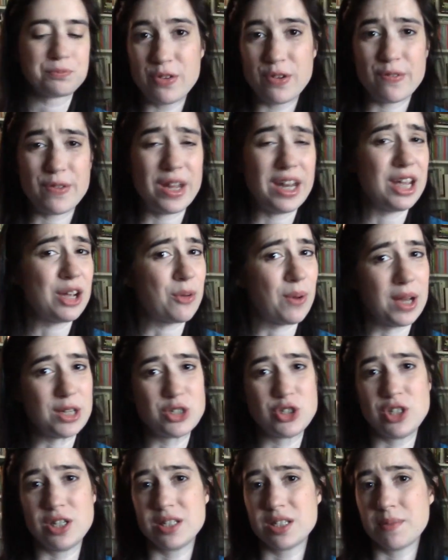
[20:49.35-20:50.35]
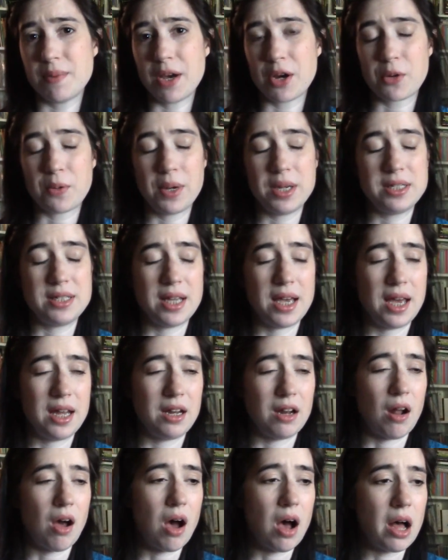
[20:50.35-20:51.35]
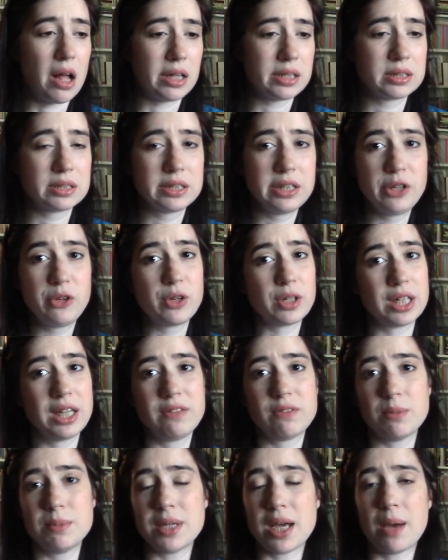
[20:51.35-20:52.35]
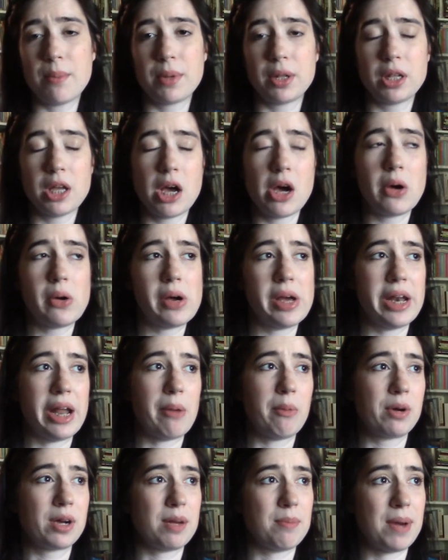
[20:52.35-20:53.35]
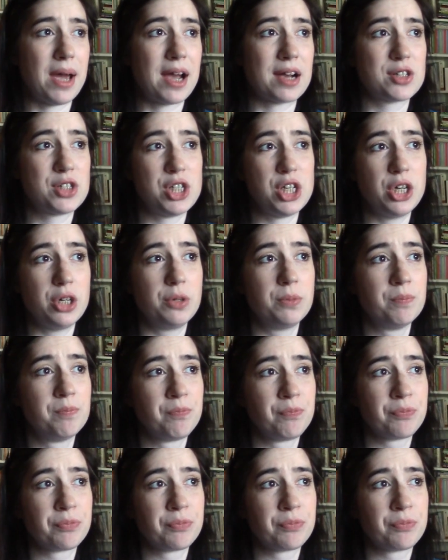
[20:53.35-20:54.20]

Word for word: If you have any questions about grade ten at all, you can leave them down below and I will get back to you.